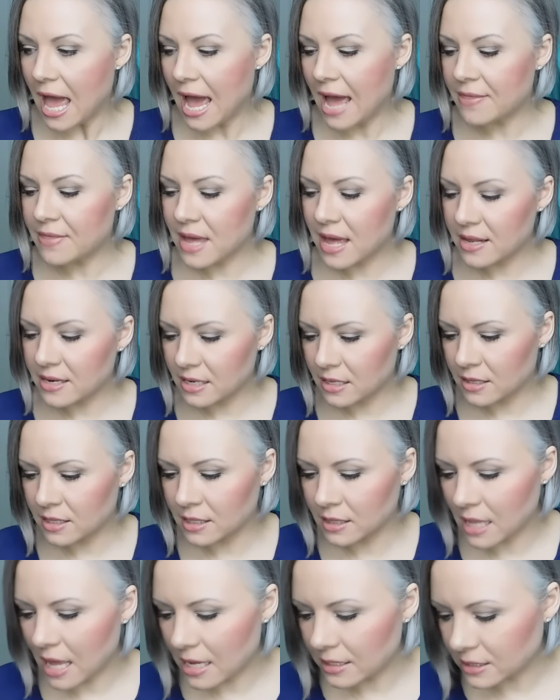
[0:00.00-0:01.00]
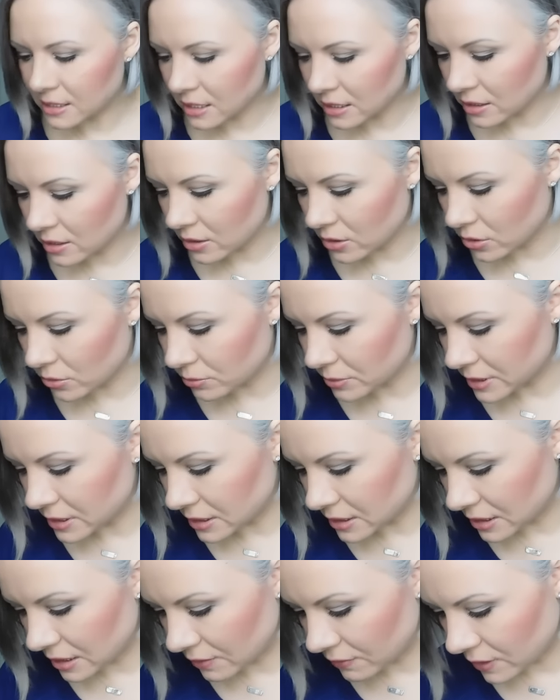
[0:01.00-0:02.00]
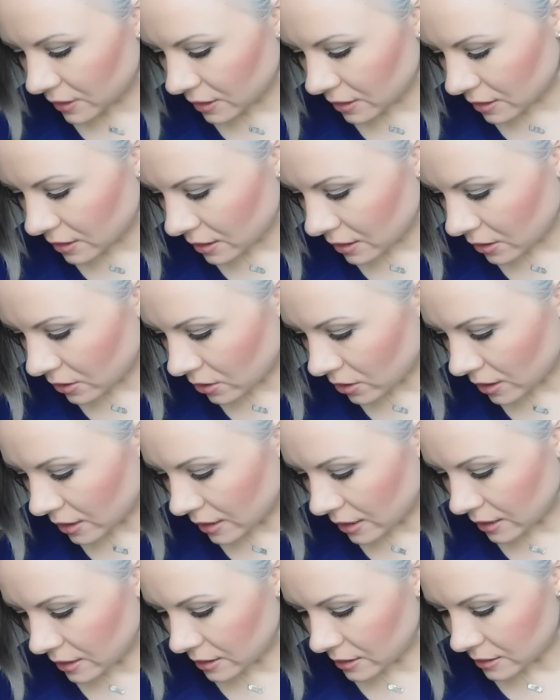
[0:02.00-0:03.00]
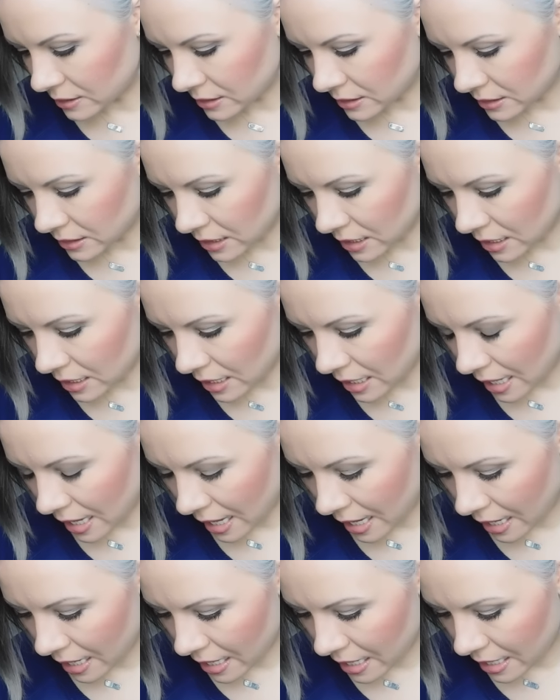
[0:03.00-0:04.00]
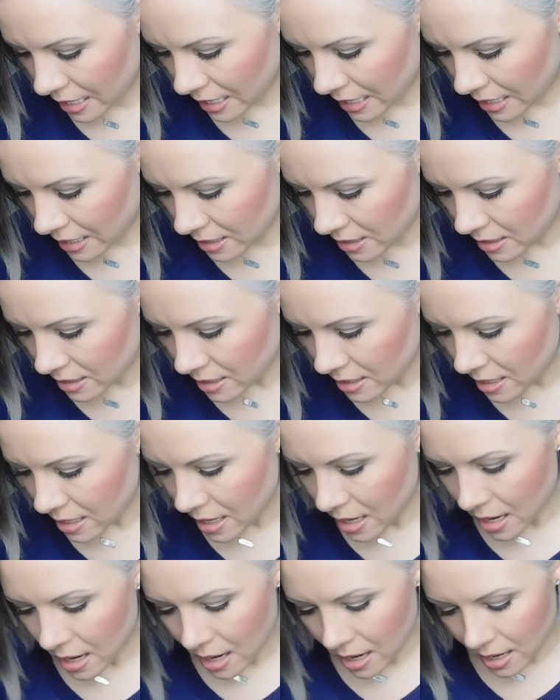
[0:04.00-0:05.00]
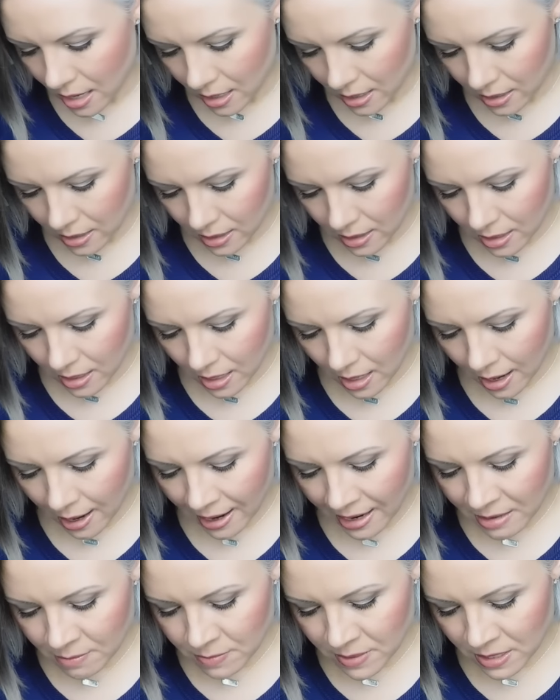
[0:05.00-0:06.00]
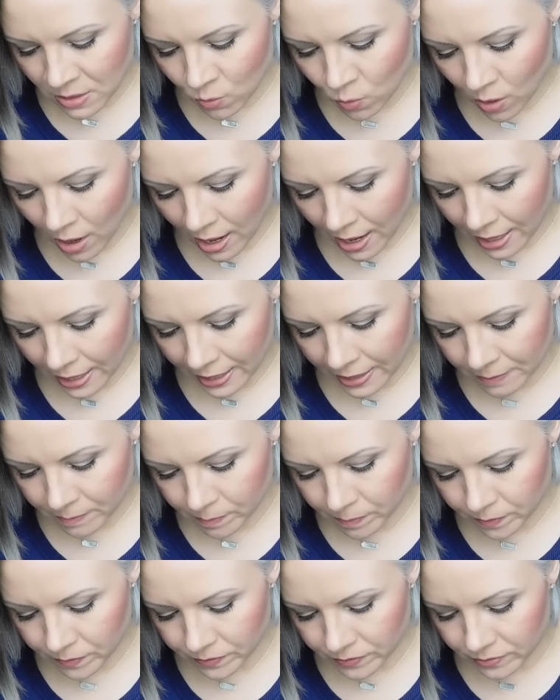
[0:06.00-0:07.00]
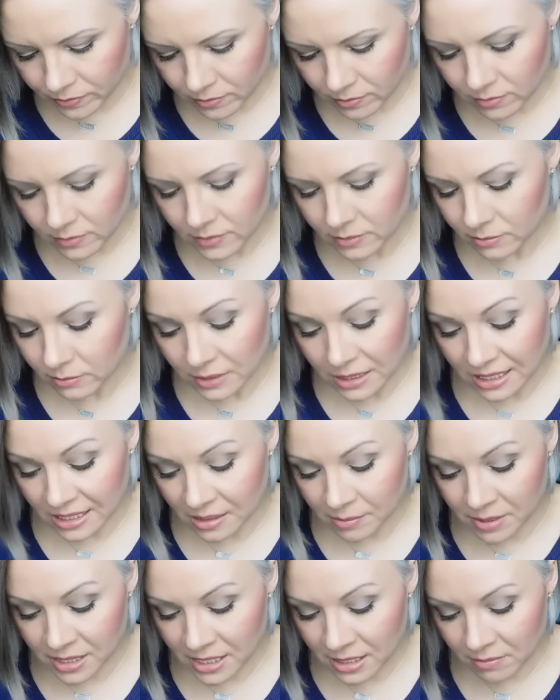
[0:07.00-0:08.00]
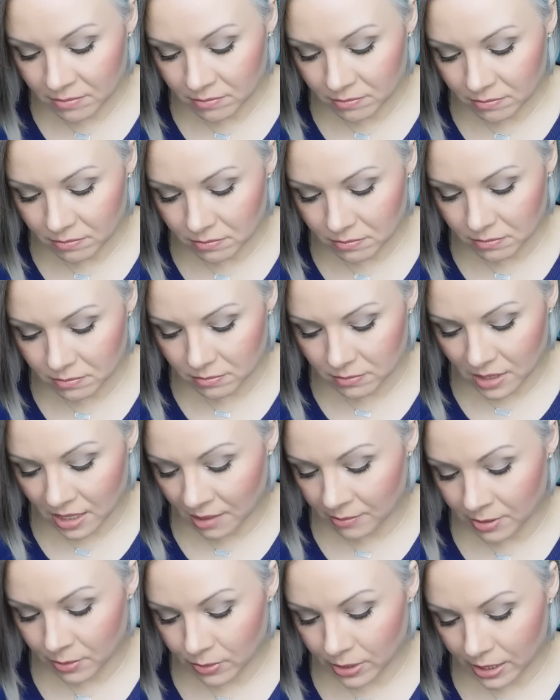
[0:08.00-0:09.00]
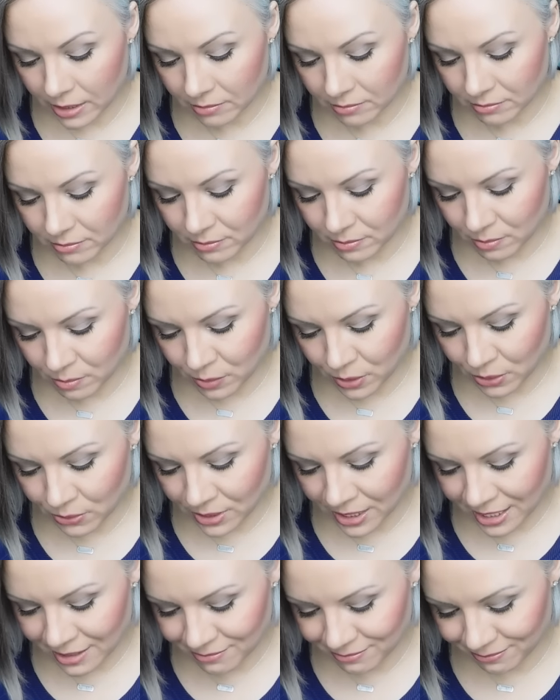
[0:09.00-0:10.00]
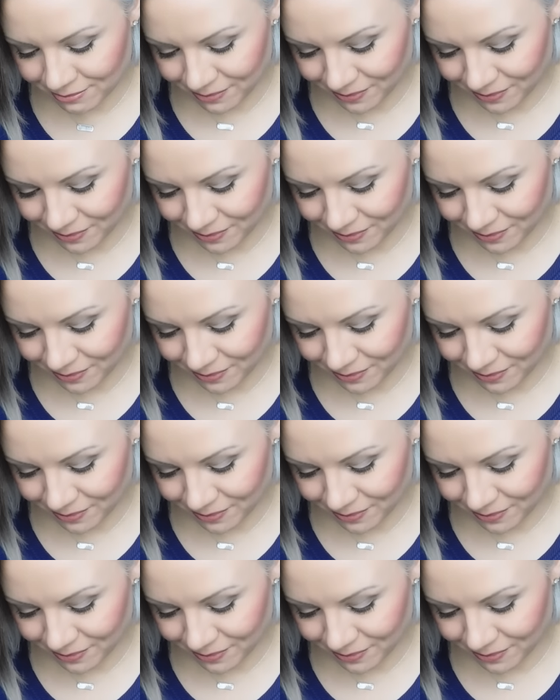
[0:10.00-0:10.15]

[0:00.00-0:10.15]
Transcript: And then the last thing that you're receiving in here is a IBY, EB, IBY, Beauty